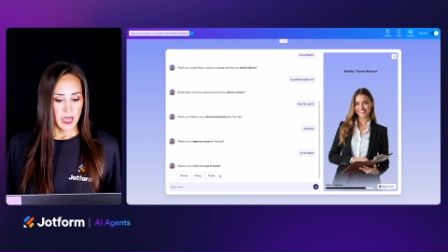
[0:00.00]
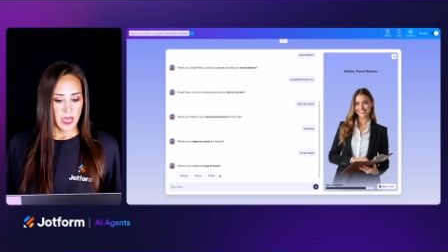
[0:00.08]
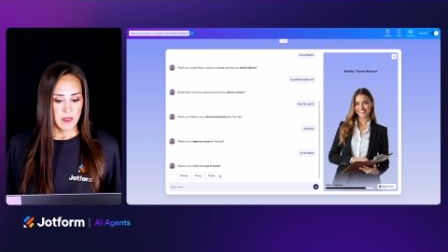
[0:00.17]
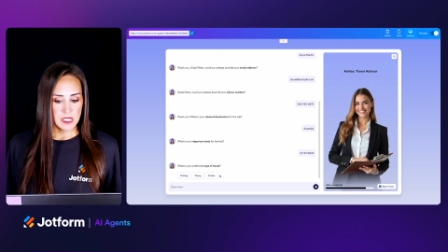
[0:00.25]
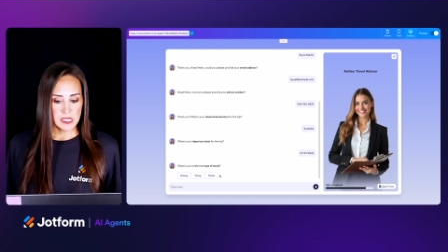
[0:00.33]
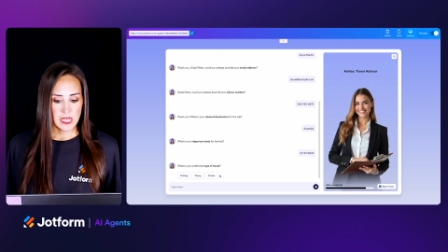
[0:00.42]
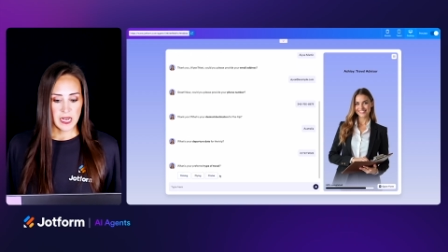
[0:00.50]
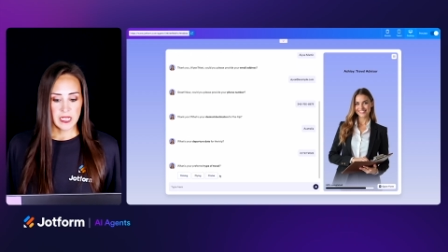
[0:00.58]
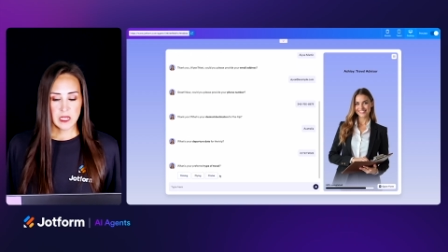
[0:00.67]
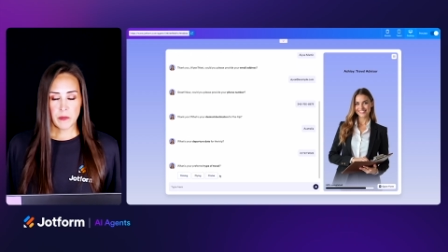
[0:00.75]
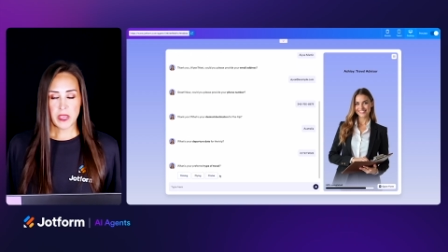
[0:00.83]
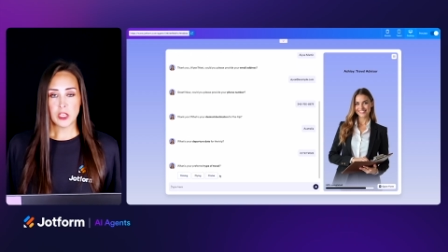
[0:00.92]
And this is
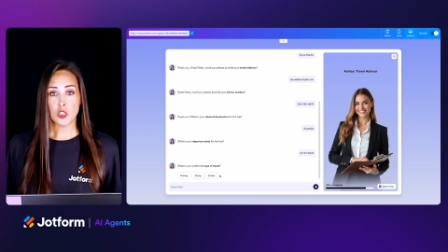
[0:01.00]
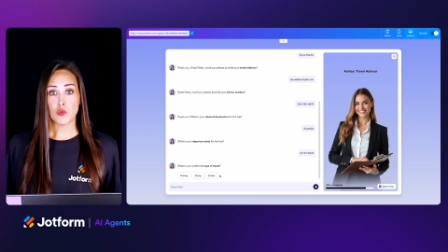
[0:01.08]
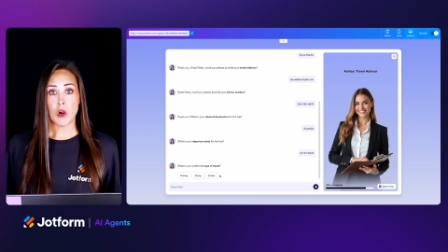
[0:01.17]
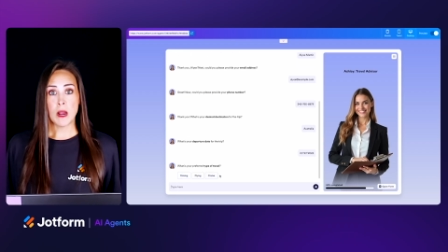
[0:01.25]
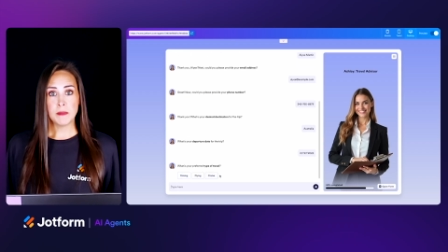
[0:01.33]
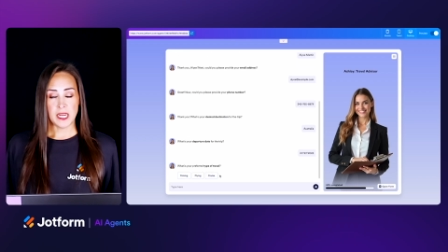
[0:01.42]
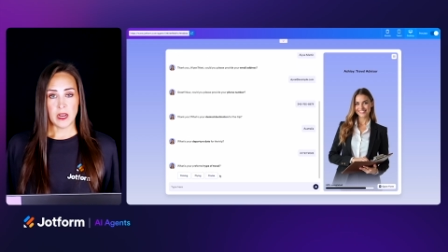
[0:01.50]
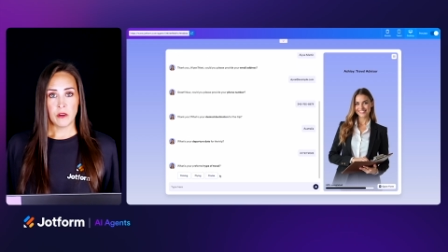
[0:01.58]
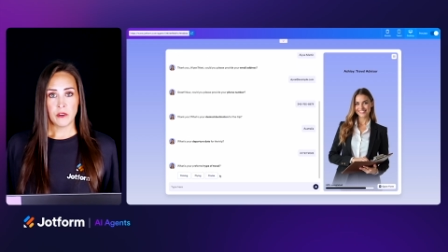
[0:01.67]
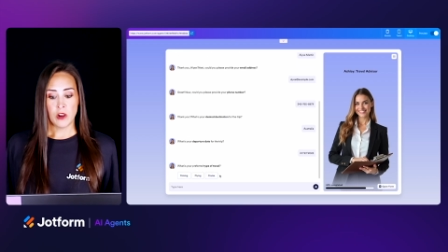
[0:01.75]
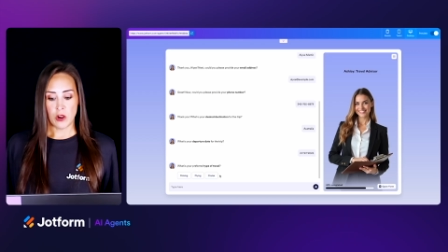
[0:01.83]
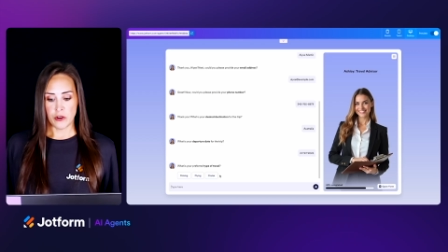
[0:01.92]
gonna end up being a drop
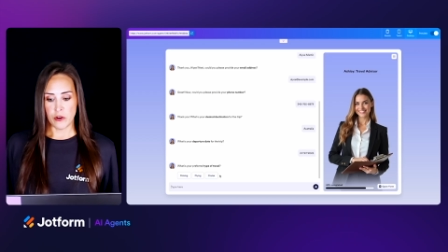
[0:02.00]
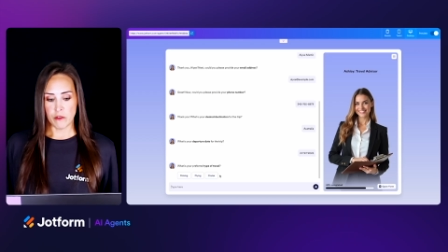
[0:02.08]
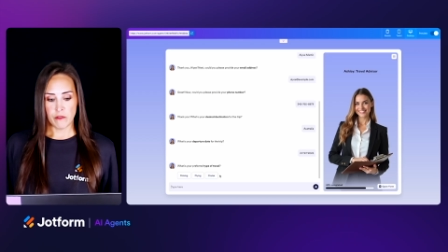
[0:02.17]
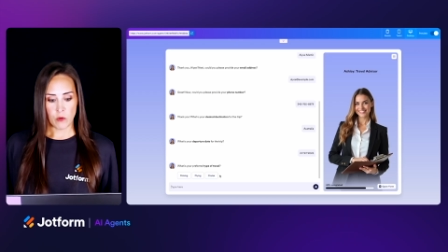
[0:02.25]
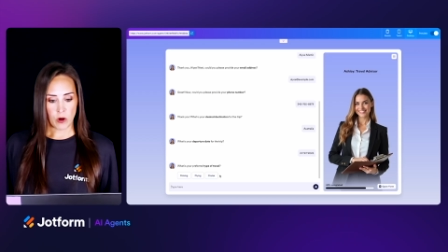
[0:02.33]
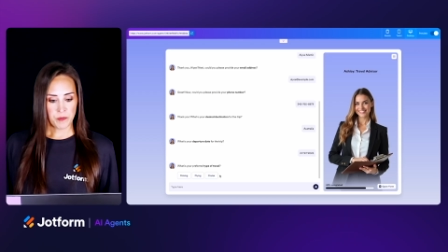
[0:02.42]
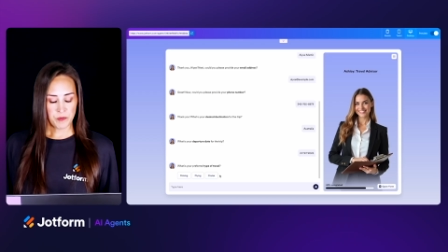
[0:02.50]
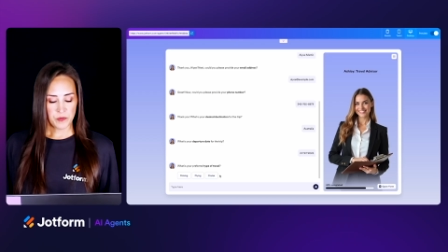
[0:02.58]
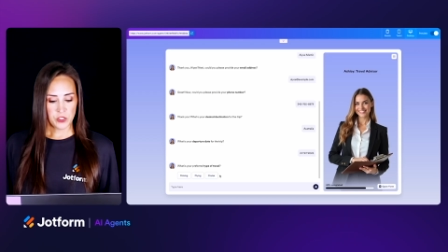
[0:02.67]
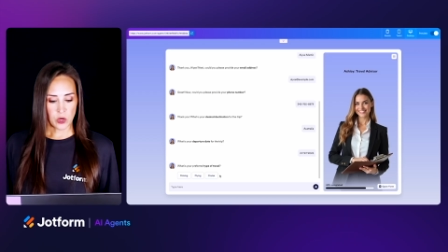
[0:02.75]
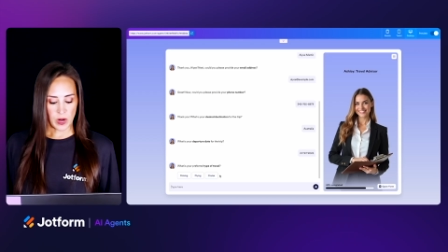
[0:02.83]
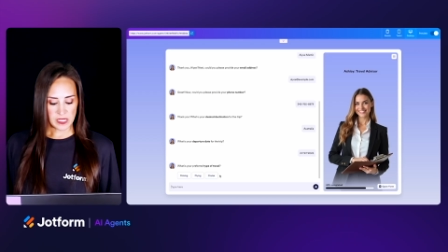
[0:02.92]
down on your form.
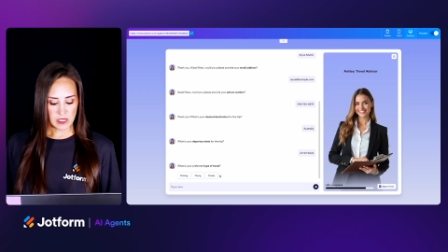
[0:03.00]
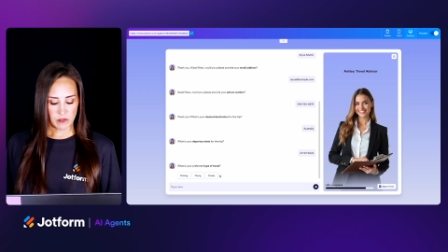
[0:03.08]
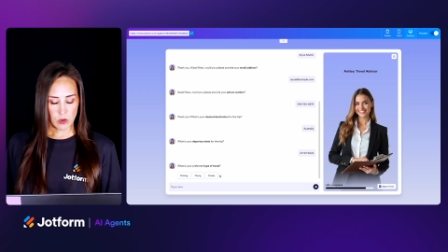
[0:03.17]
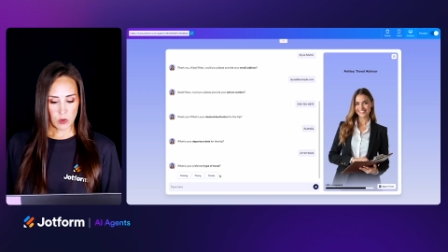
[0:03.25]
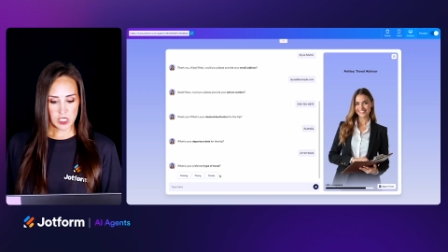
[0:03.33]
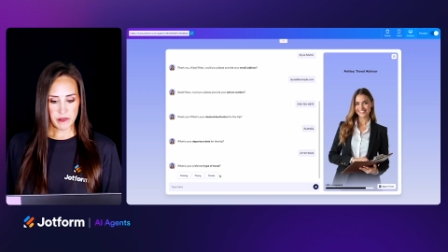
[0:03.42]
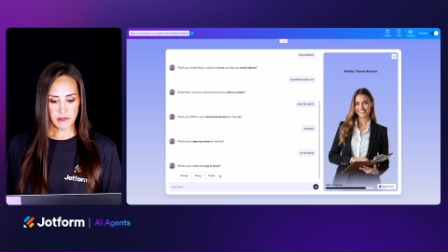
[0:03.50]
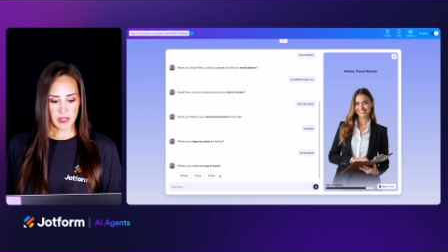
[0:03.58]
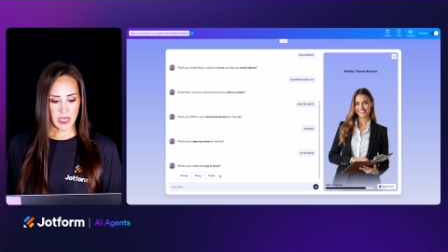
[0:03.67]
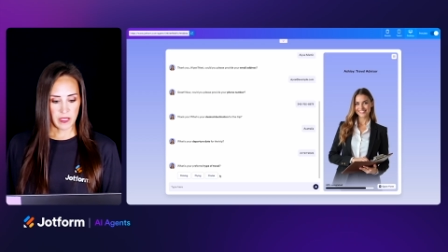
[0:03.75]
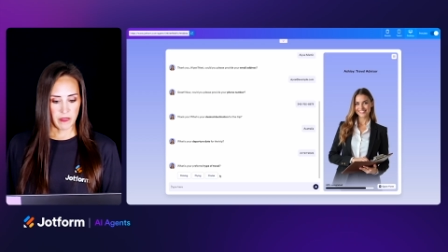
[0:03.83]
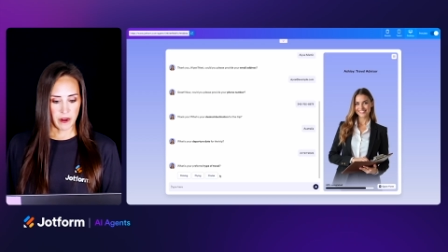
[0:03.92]
So I definitely want to be
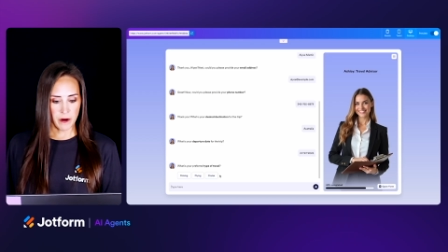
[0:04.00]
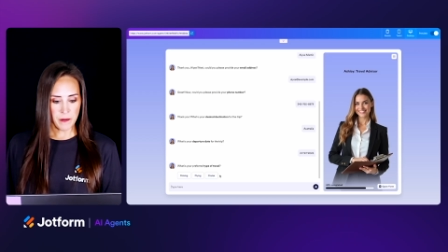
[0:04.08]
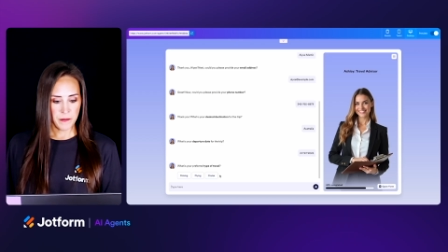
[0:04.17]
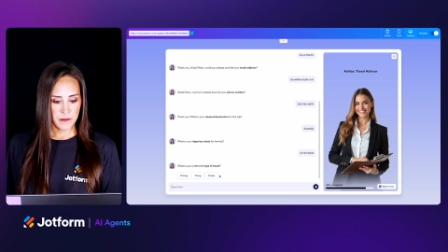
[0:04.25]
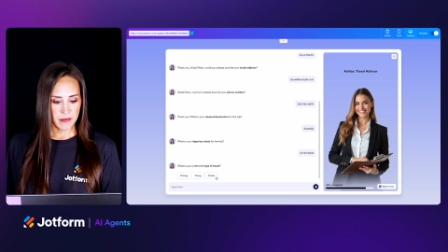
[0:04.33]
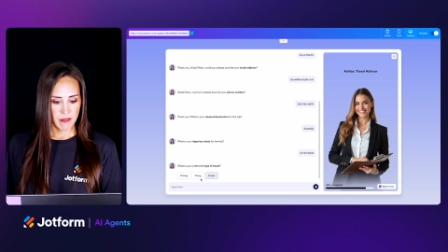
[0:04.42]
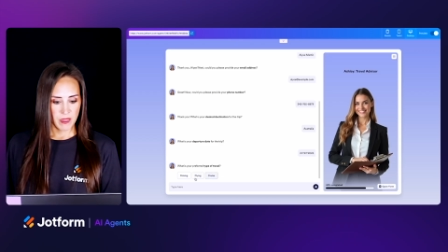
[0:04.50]
flying there.